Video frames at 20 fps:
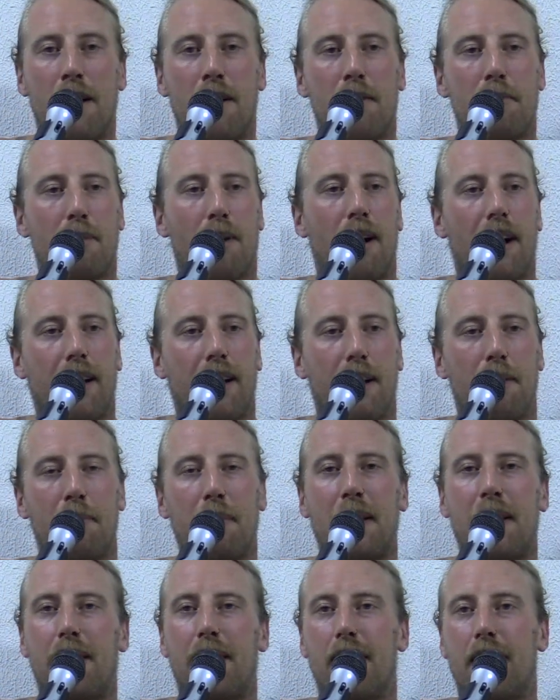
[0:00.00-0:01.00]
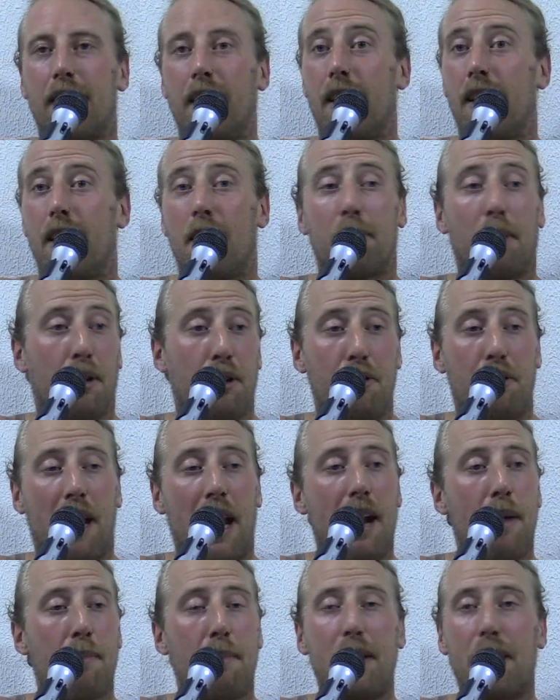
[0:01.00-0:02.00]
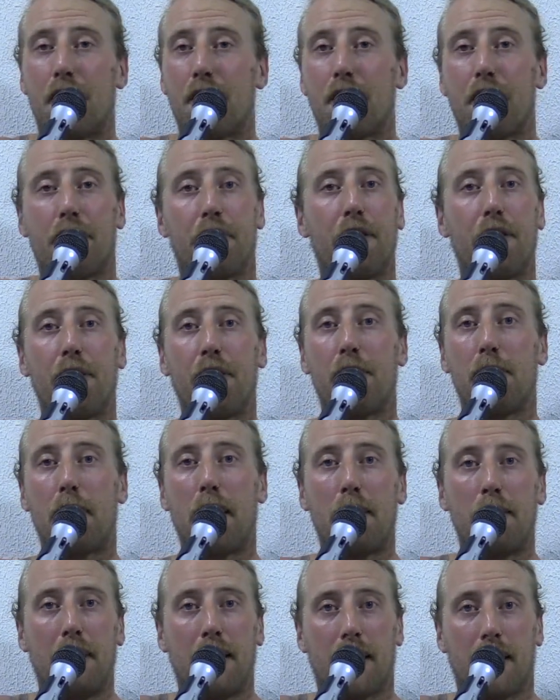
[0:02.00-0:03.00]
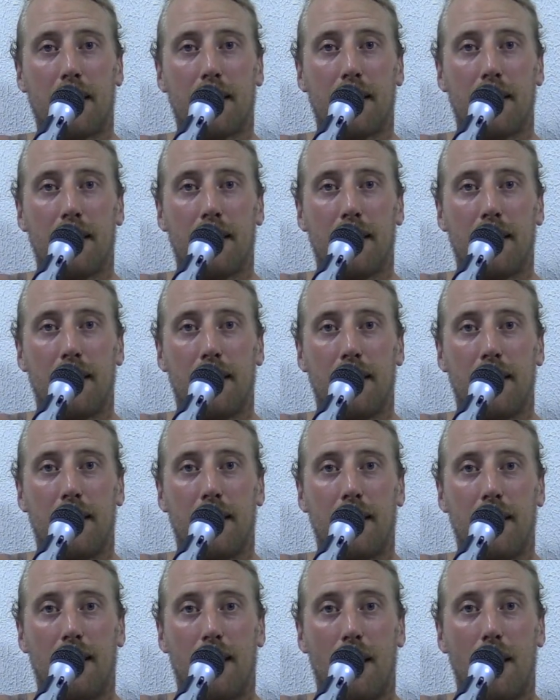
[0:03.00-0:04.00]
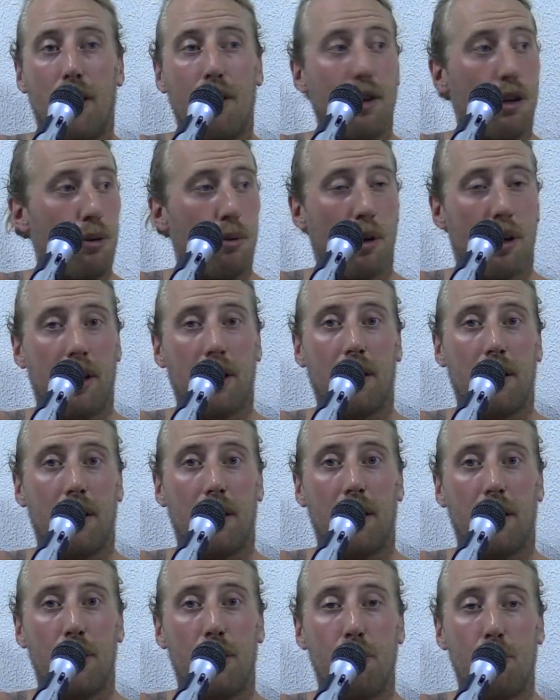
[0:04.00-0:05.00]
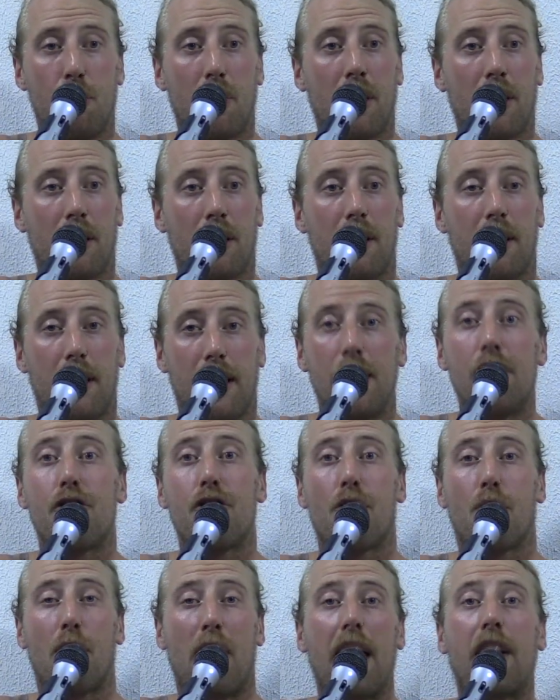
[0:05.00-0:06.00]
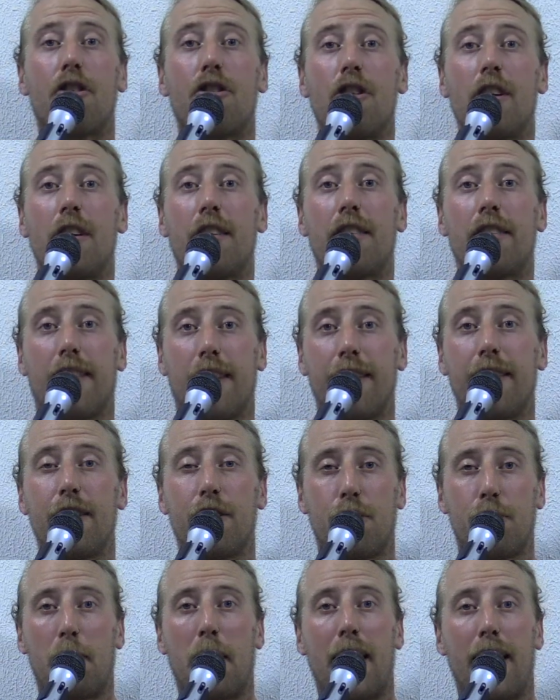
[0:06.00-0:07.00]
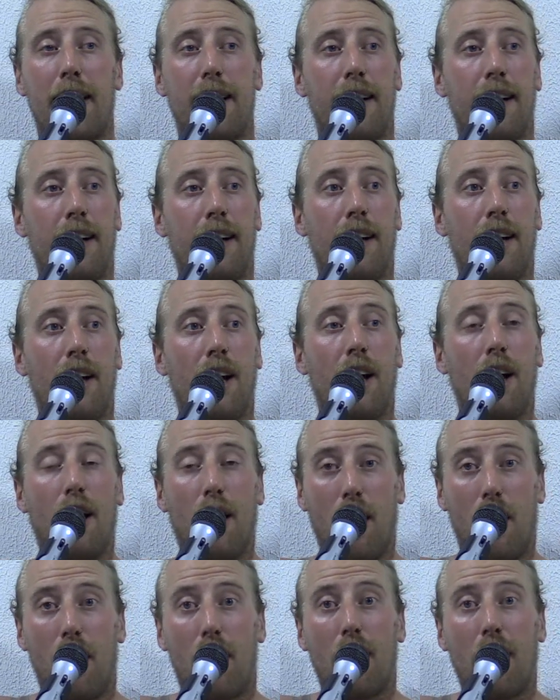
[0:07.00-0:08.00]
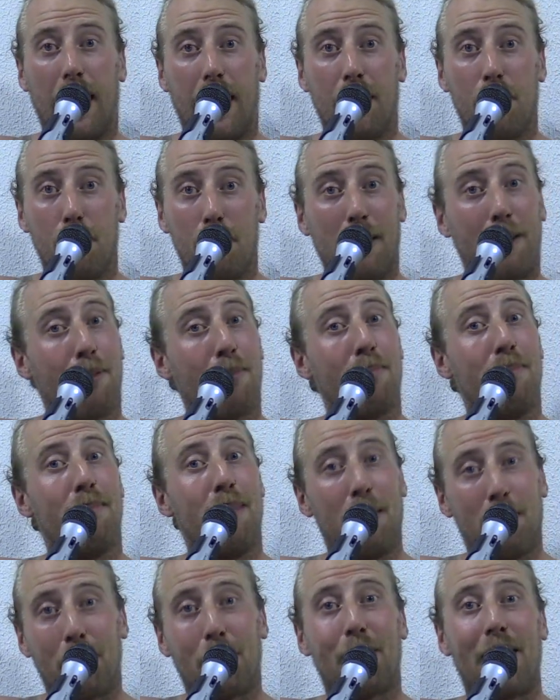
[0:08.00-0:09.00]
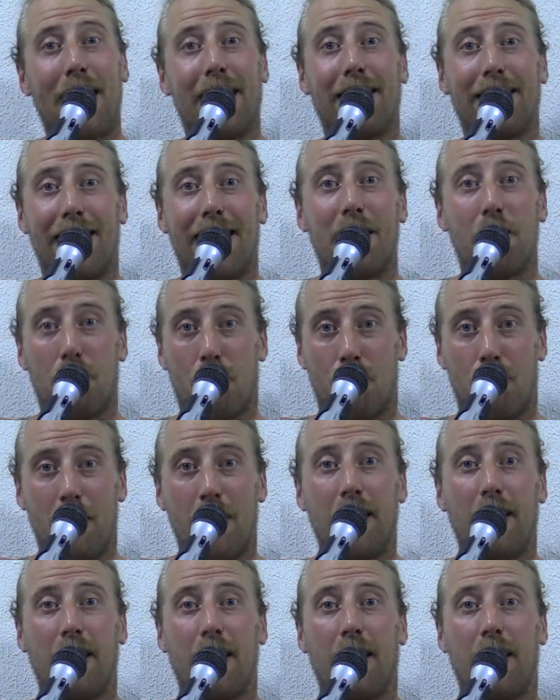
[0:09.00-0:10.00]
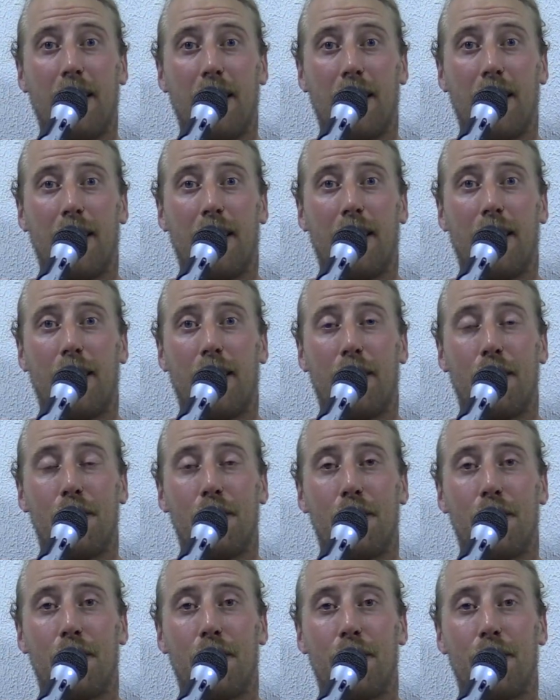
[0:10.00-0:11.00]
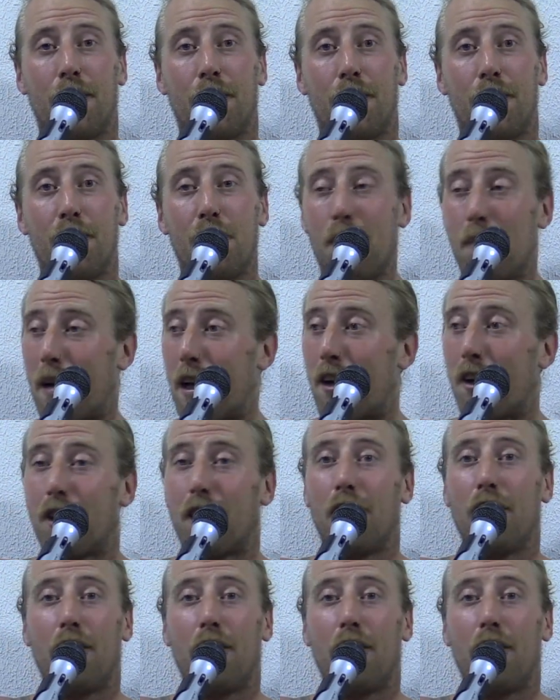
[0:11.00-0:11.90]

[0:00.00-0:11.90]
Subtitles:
Bro, I come here. Bro, you can't be on your phone in public. Oh, you wanna get directions to this spot? All right, you better memorize that shit. You better